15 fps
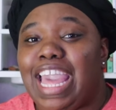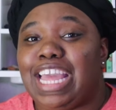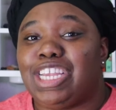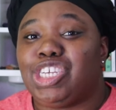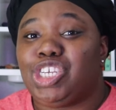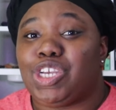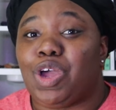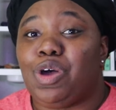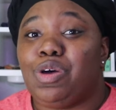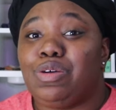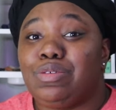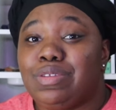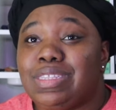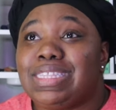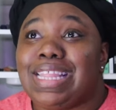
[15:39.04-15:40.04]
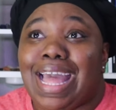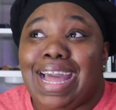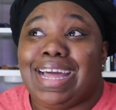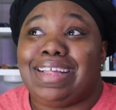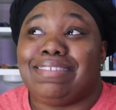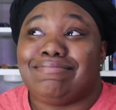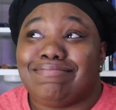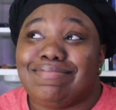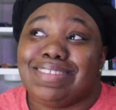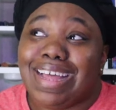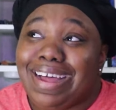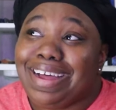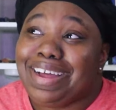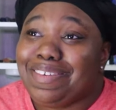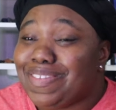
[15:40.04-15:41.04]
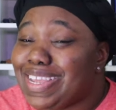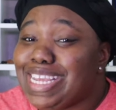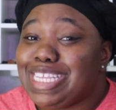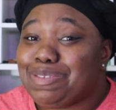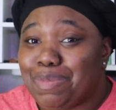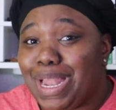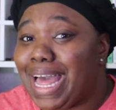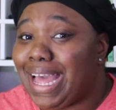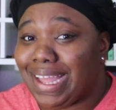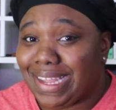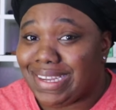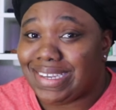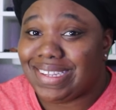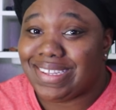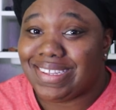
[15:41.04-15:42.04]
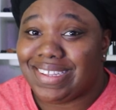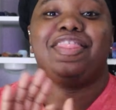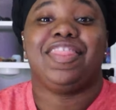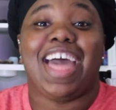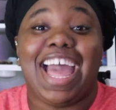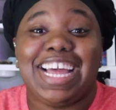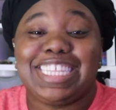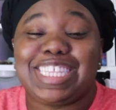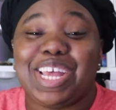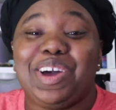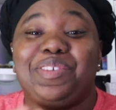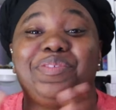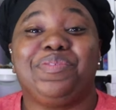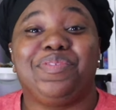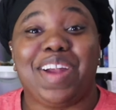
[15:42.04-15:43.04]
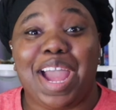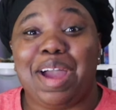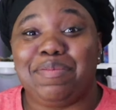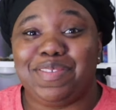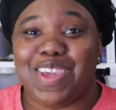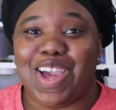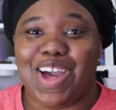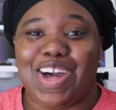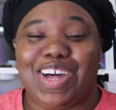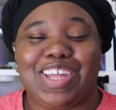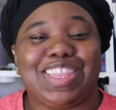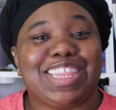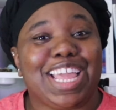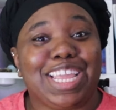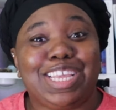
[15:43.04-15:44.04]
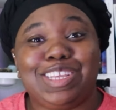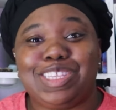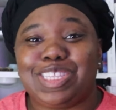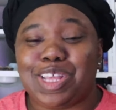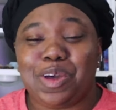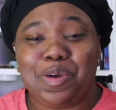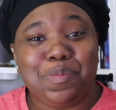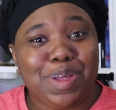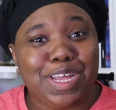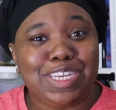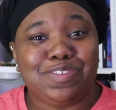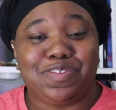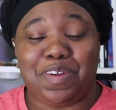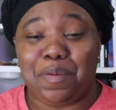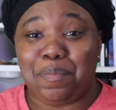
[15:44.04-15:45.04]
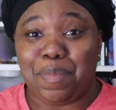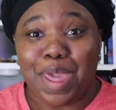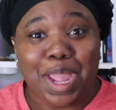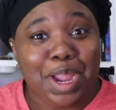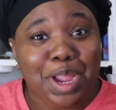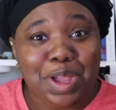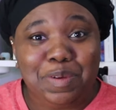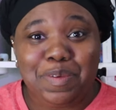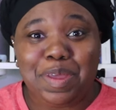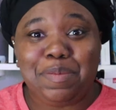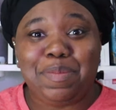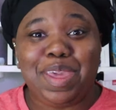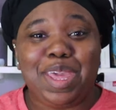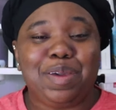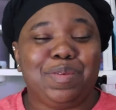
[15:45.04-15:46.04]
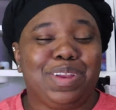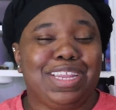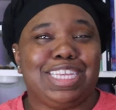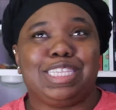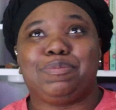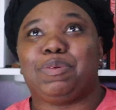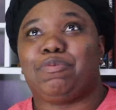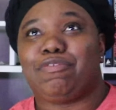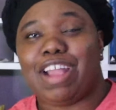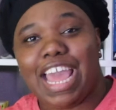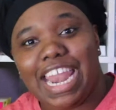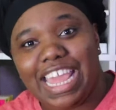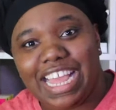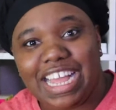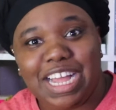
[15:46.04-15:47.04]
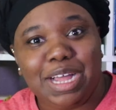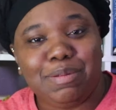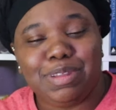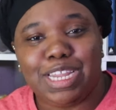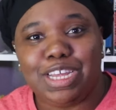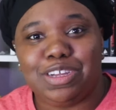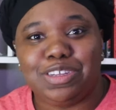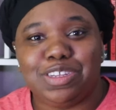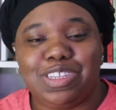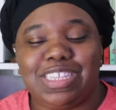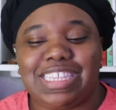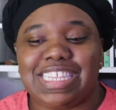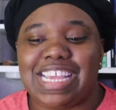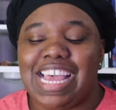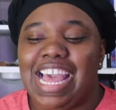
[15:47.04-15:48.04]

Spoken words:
and shows that love is blind. That's a wrap, y'all. Thank you so much for bearing with me with these sporadic uploads.